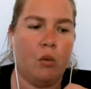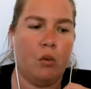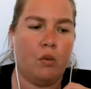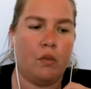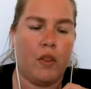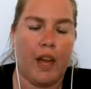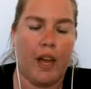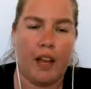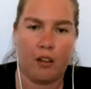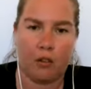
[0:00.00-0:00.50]

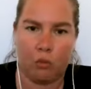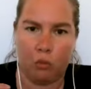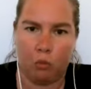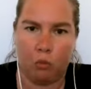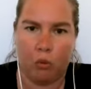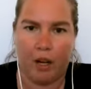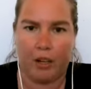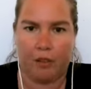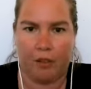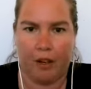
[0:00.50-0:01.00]
that's
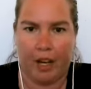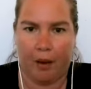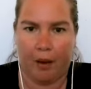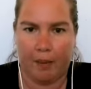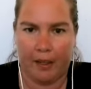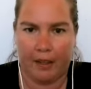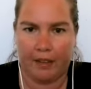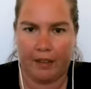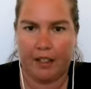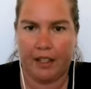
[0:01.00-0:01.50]
what
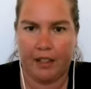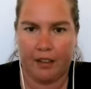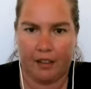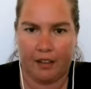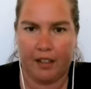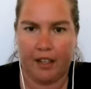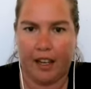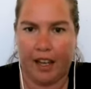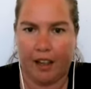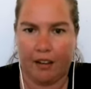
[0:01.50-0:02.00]
rabbits need
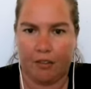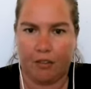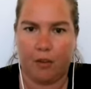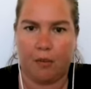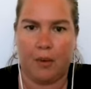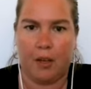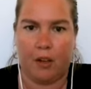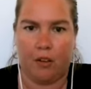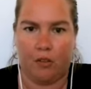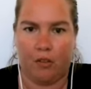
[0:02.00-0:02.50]
to get from
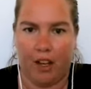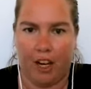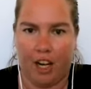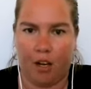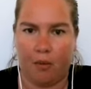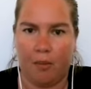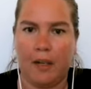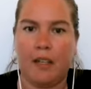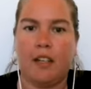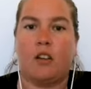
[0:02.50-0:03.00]
their
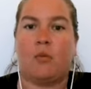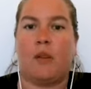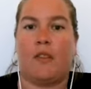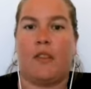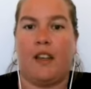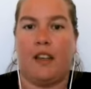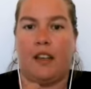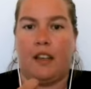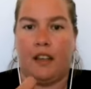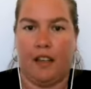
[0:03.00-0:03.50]
environment. It's what
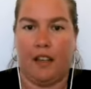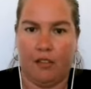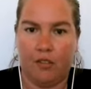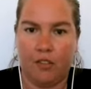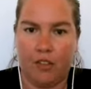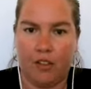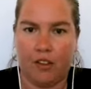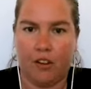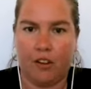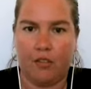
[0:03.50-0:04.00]
they give
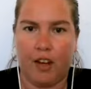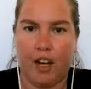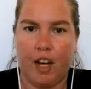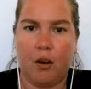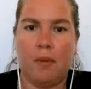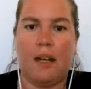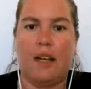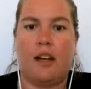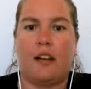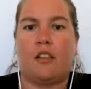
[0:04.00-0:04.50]
to their
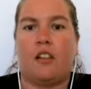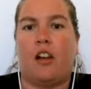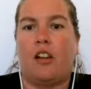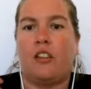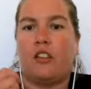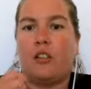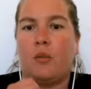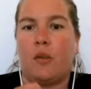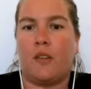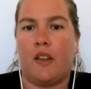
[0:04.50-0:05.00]
environment. It's
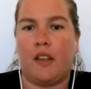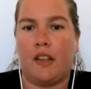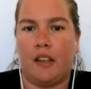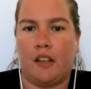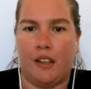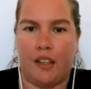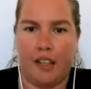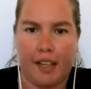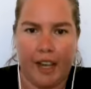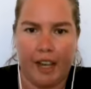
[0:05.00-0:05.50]
also what they need
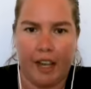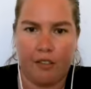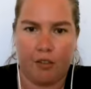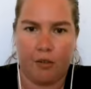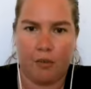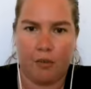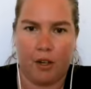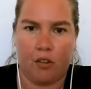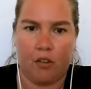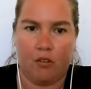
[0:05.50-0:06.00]
to get from
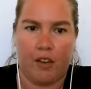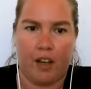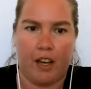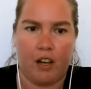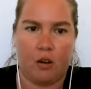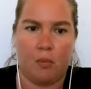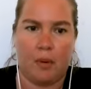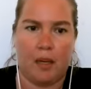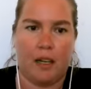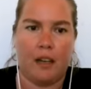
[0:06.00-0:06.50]
their
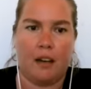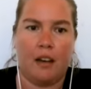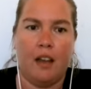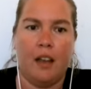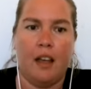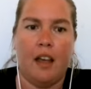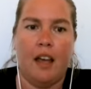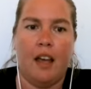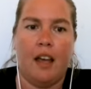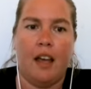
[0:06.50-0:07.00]
environment.
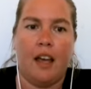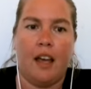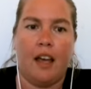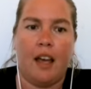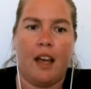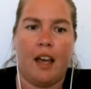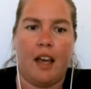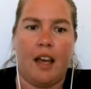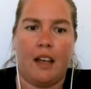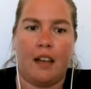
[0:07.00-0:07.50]

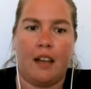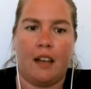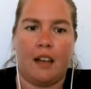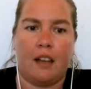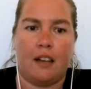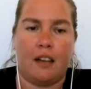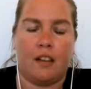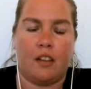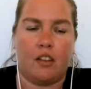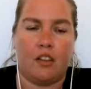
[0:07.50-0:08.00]

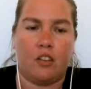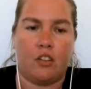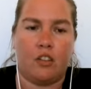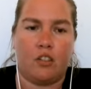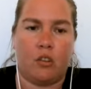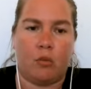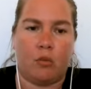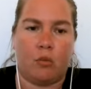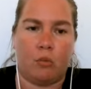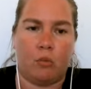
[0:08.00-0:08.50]
And
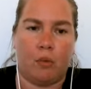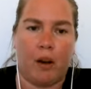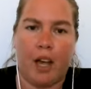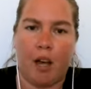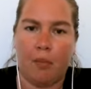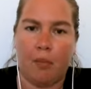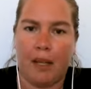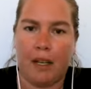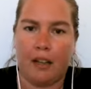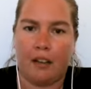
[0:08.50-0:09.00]
so
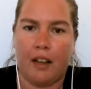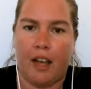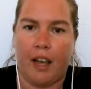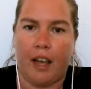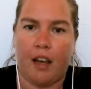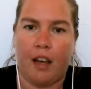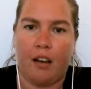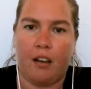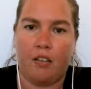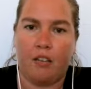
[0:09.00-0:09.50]
rabbits
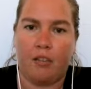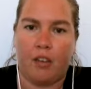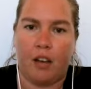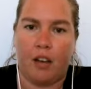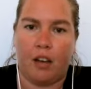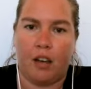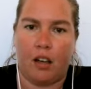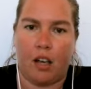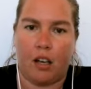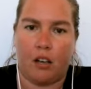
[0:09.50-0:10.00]
have
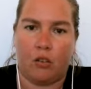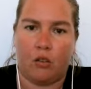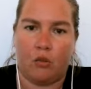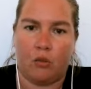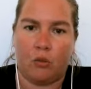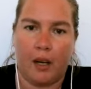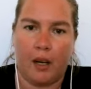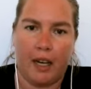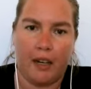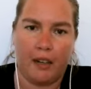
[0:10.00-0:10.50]
a
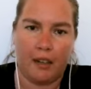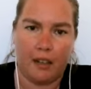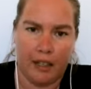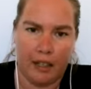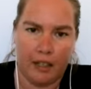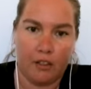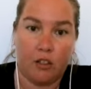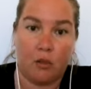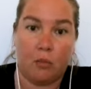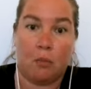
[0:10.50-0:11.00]
great
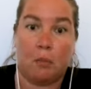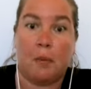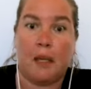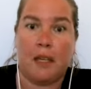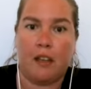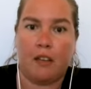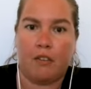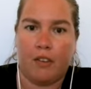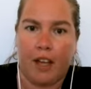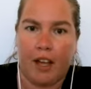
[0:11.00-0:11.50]
need to
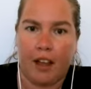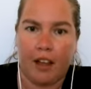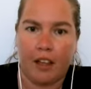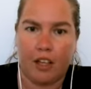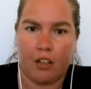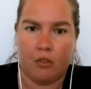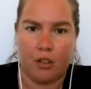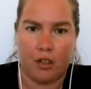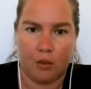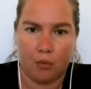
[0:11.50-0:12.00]
be
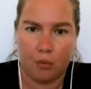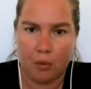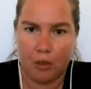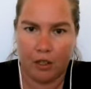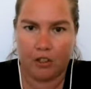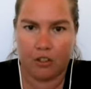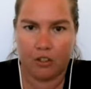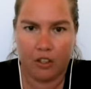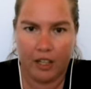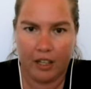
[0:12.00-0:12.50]
valued and
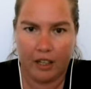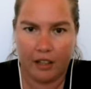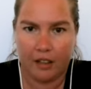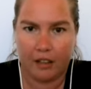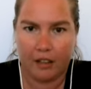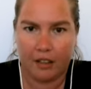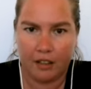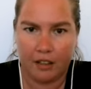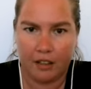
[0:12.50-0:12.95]
appreciated,